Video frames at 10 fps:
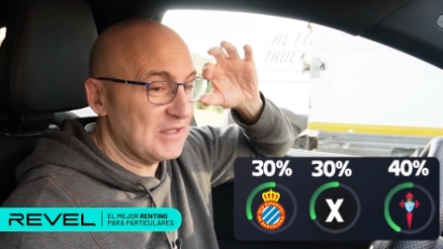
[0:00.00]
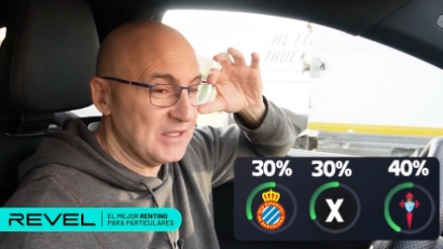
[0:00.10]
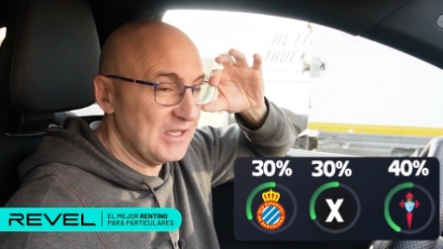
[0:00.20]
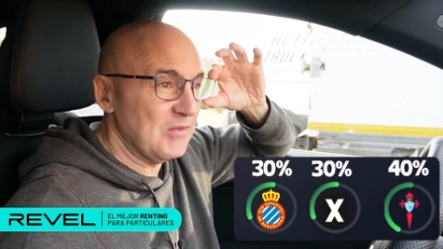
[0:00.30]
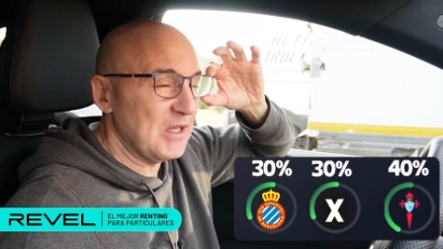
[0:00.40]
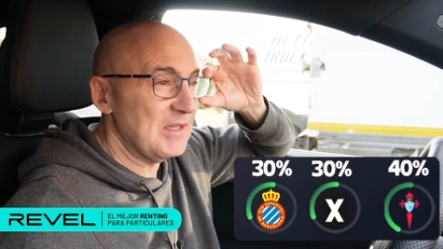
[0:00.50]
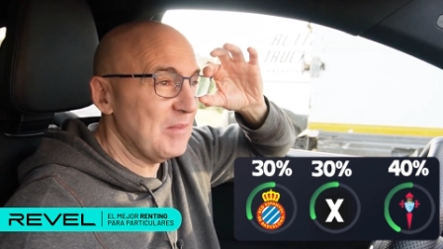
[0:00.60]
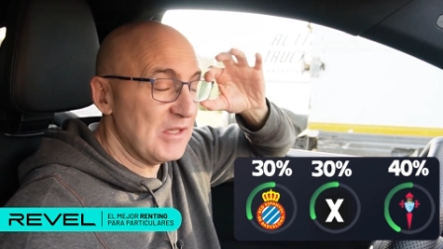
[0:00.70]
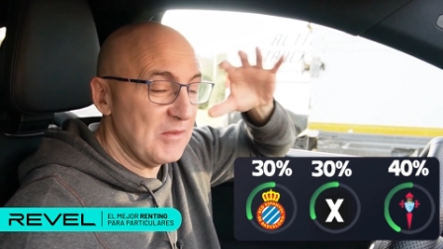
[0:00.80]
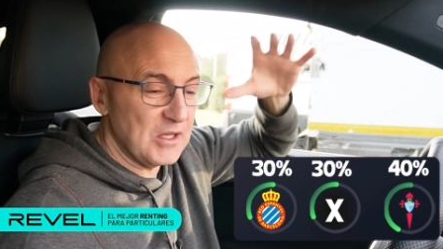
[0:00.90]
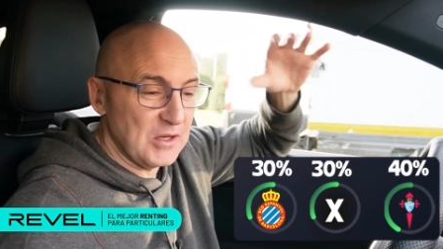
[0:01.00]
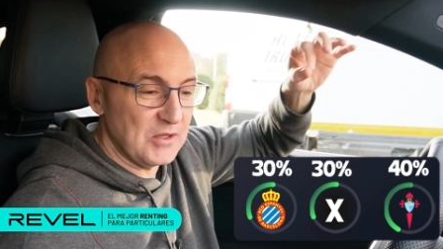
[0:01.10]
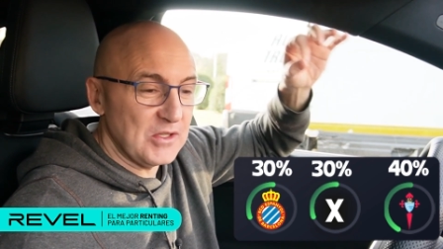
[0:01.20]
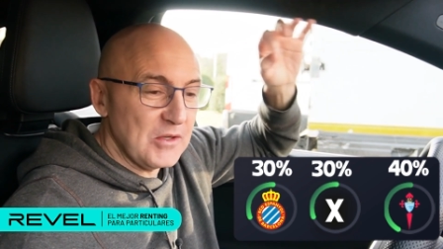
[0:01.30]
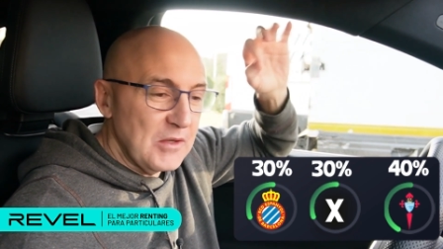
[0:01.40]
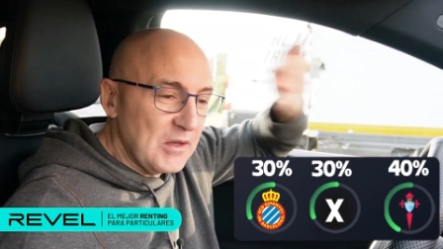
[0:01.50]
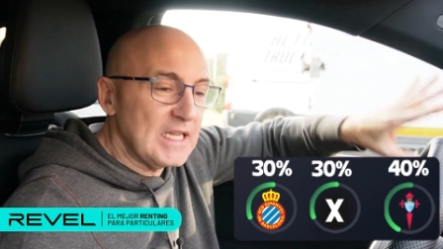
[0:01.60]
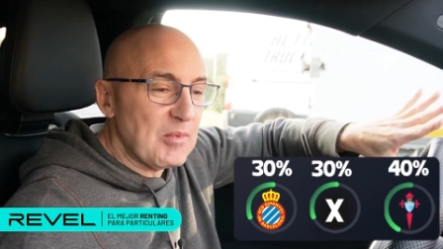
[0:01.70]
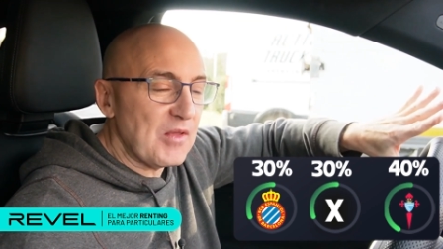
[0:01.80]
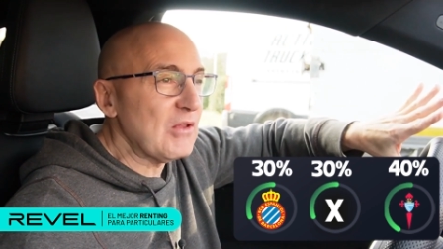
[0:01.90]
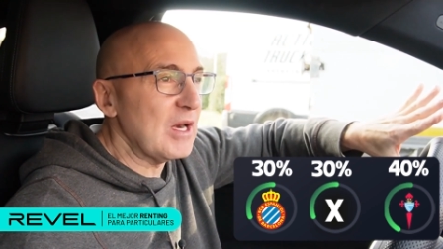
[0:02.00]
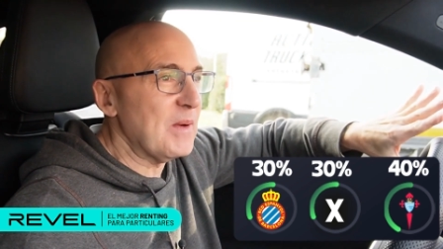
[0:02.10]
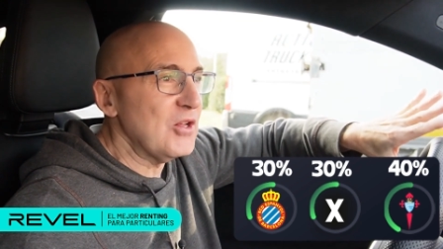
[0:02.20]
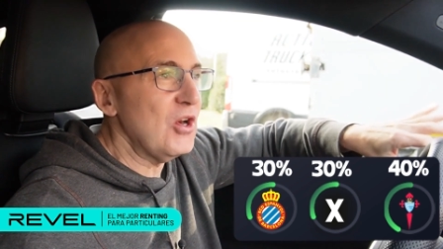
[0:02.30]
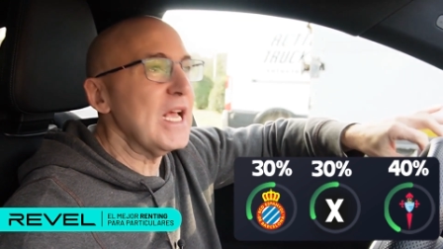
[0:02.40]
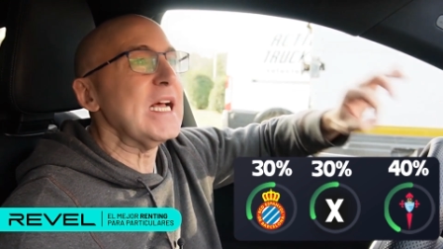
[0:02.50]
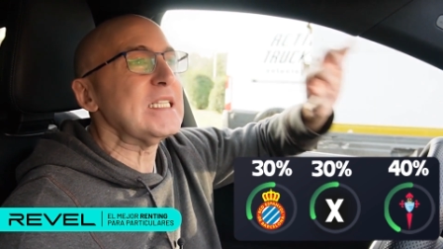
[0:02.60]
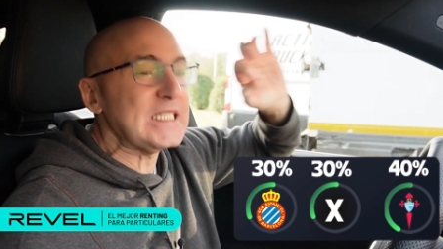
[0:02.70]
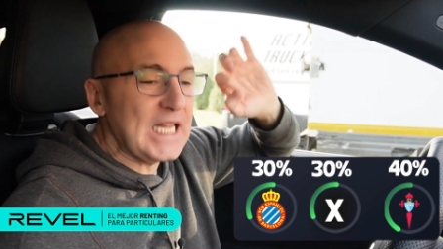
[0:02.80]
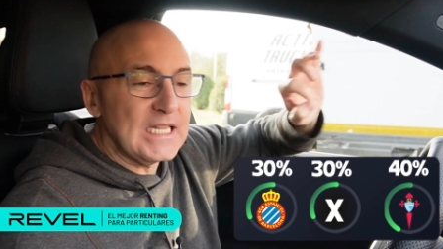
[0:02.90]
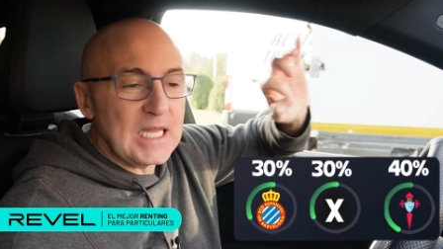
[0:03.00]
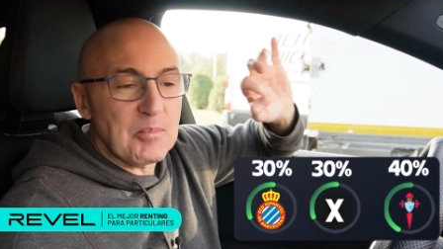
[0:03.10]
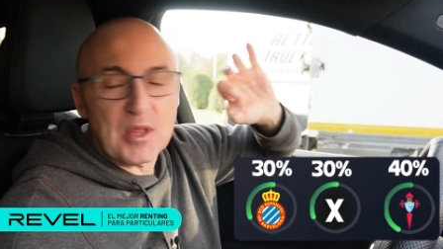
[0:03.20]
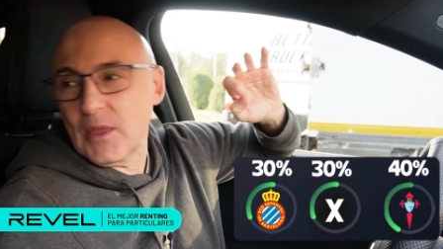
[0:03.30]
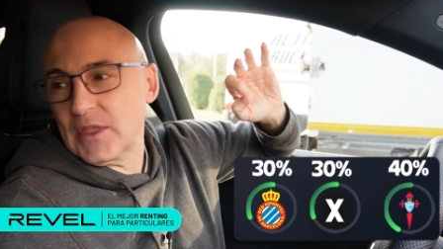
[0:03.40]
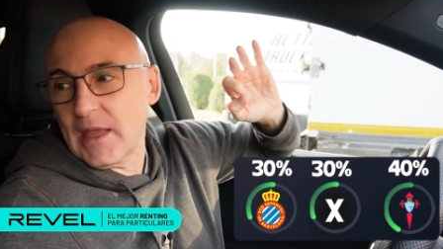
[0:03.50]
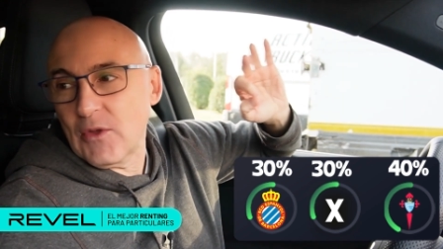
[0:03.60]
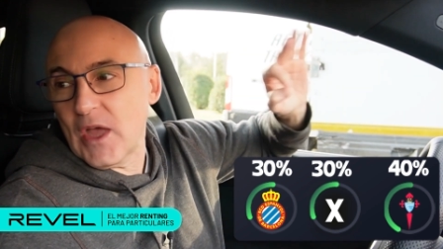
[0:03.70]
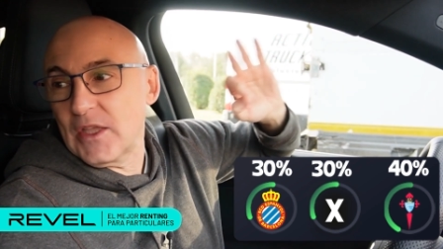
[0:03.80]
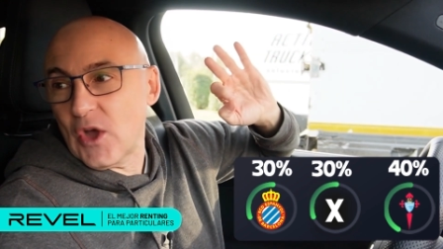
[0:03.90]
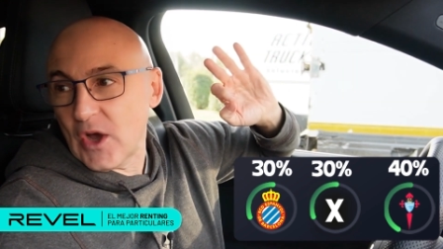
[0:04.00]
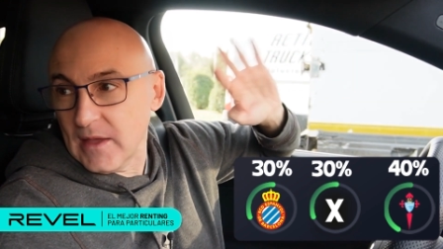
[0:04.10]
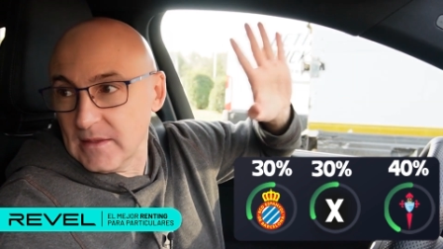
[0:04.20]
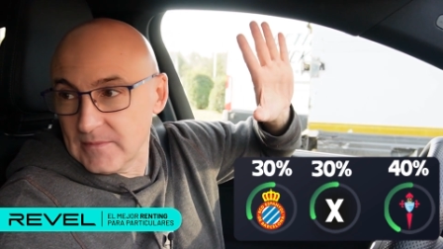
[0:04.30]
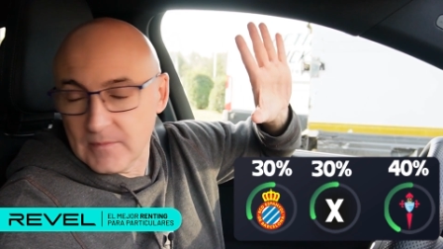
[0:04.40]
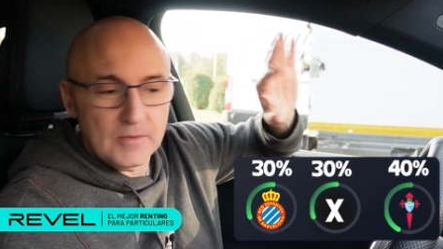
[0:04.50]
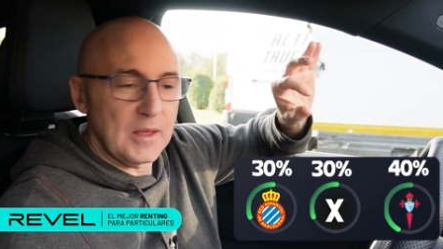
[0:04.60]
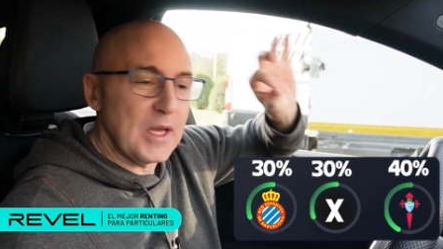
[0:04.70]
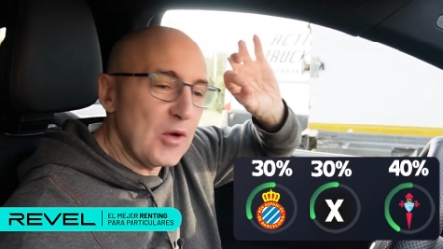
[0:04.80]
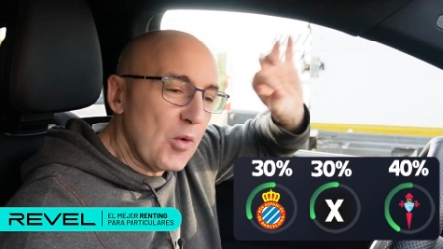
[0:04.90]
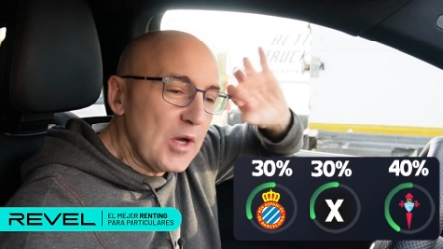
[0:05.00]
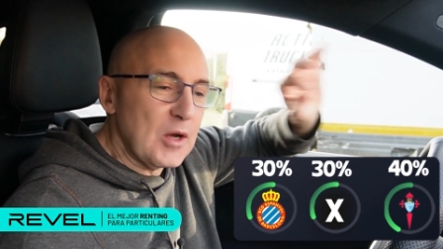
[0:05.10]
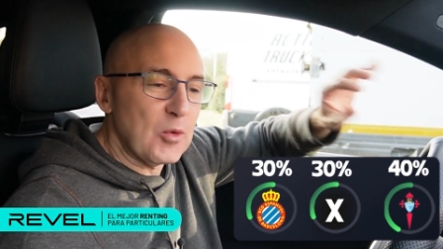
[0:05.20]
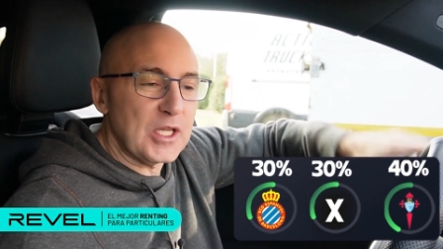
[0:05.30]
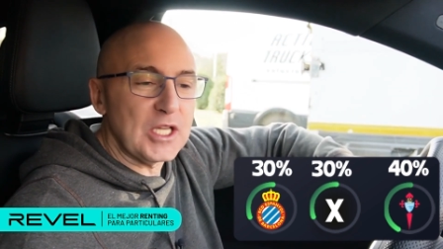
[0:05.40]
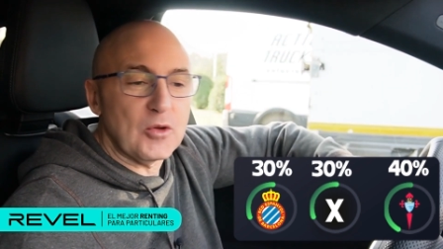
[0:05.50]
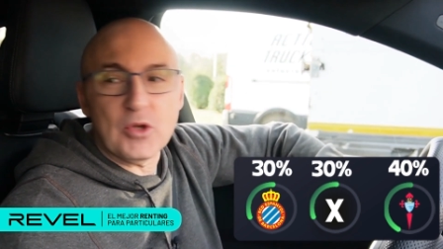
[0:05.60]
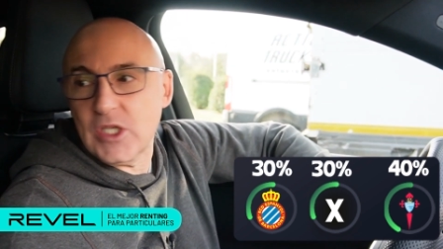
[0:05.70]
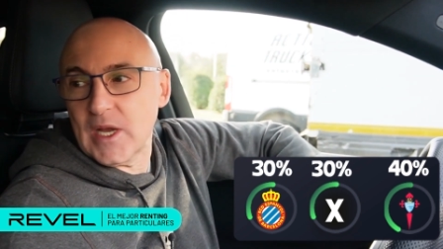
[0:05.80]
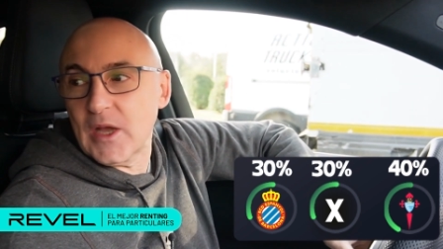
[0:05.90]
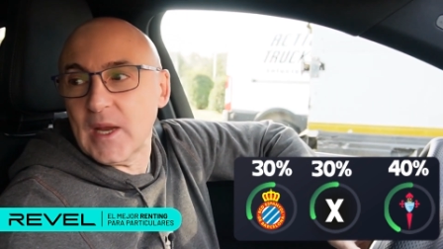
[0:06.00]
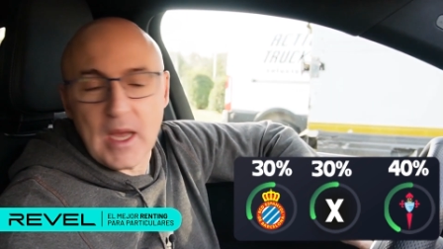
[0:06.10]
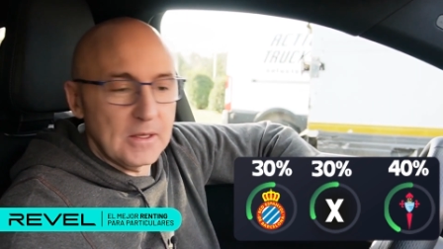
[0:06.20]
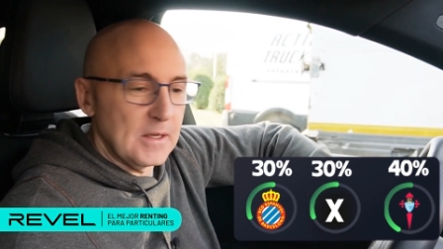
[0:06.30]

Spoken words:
It really makes me nervous. 30% for Espanyol, 30% for a draw, and 40% for Celta.